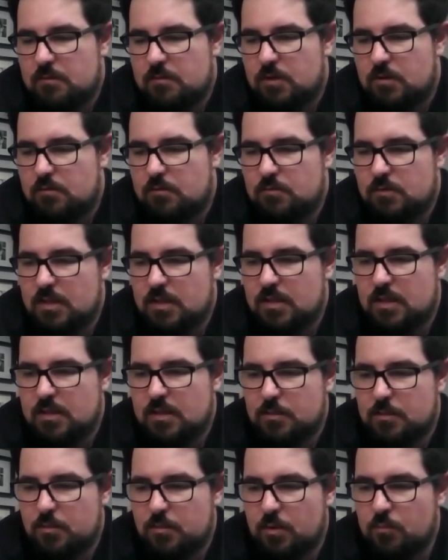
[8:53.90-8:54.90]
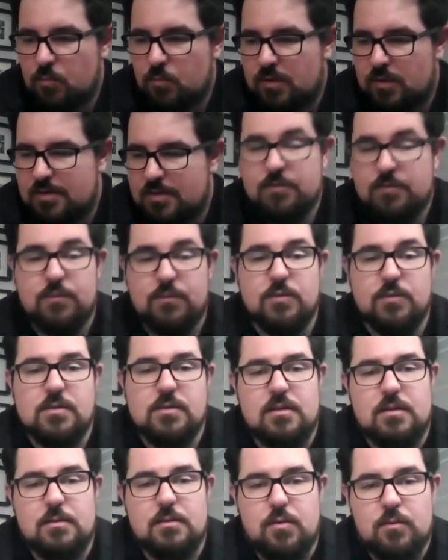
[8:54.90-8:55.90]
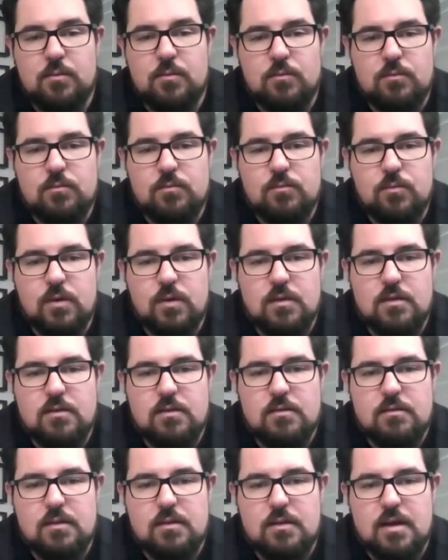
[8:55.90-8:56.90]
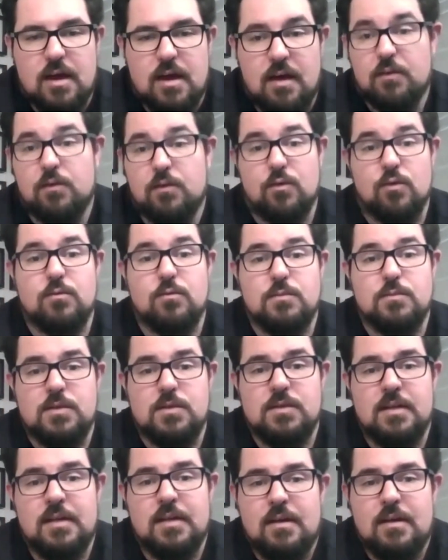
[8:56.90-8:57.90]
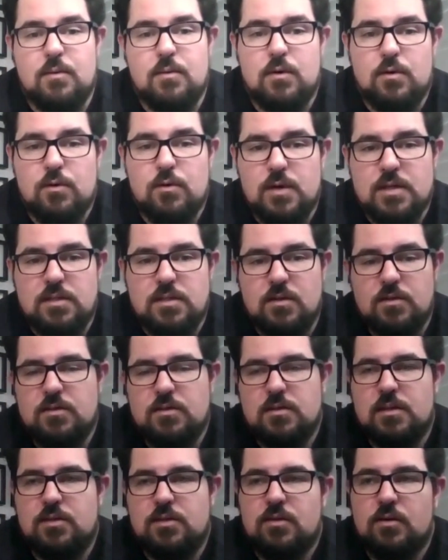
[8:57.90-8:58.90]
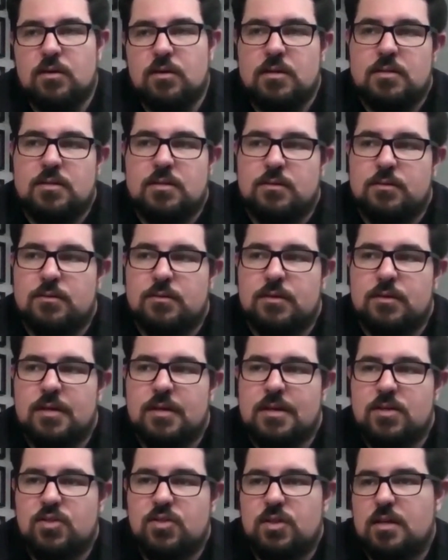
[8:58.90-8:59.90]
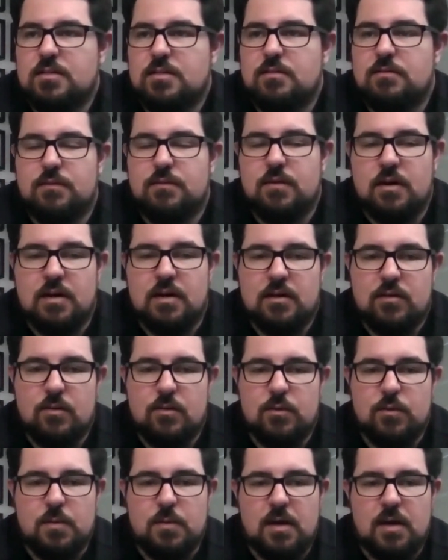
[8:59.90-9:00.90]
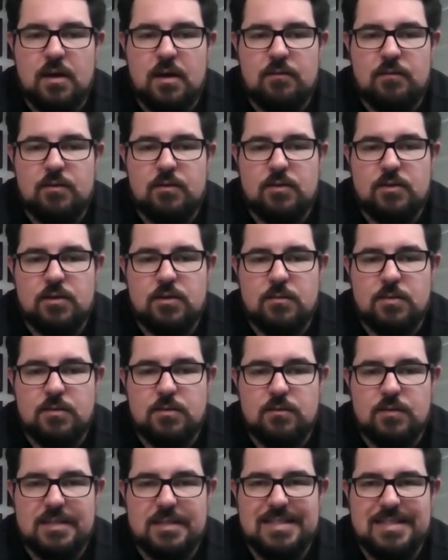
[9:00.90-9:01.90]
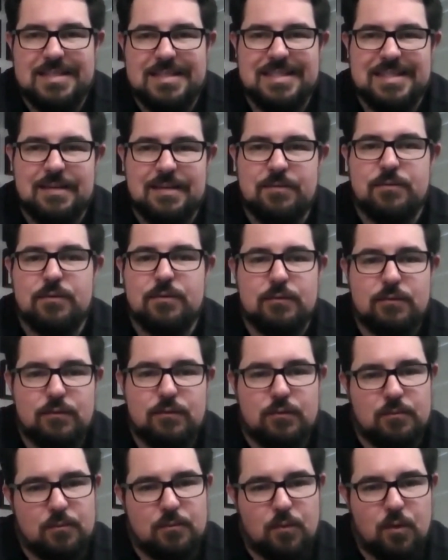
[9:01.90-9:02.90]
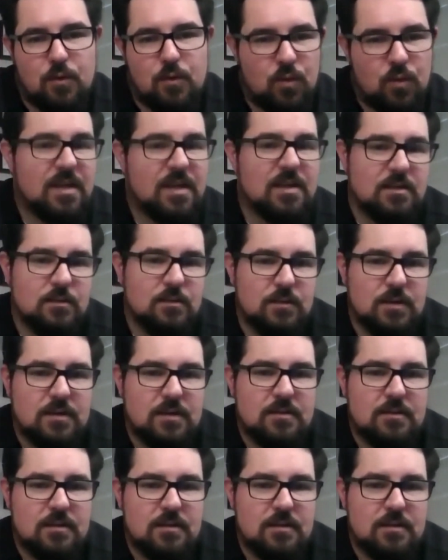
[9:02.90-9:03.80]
it's the problem with difference and the problem with other groups. We're always constantly trying to justify criminal behaviour in terms of it's different from what we are doing,